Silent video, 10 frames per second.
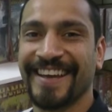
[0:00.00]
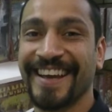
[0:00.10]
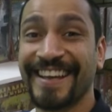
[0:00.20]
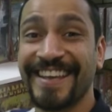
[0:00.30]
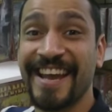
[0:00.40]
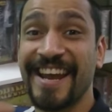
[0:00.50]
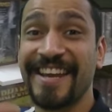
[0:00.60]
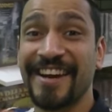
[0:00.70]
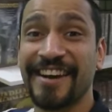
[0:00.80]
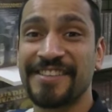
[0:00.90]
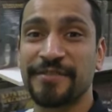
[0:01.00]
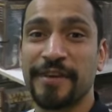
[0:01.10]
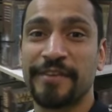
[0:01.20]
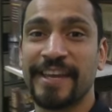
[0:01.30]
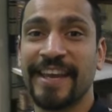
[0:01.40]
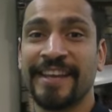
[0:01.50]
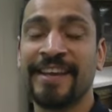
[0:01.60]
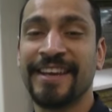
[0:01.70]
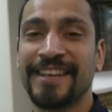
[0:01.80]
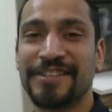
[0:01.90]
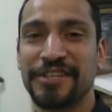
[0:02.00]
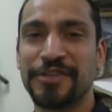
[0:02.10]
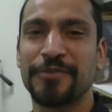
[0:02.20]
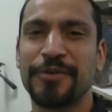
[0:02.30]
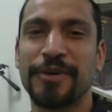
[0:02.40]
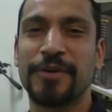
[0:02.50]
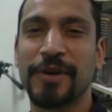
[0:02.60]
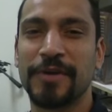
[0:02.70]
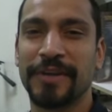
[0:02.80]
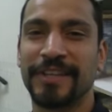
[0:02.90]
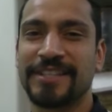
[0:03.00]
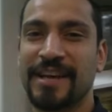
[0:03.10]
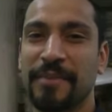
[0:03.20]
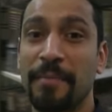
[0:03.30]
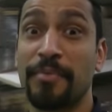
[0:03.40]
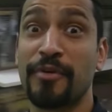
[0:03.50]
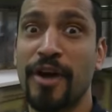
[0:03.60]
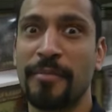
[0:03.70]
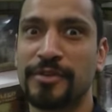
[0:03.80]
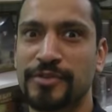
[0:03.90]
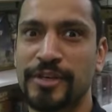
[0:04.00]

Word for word: G'day guys, Viv again. Just a real quick one this time, I promise,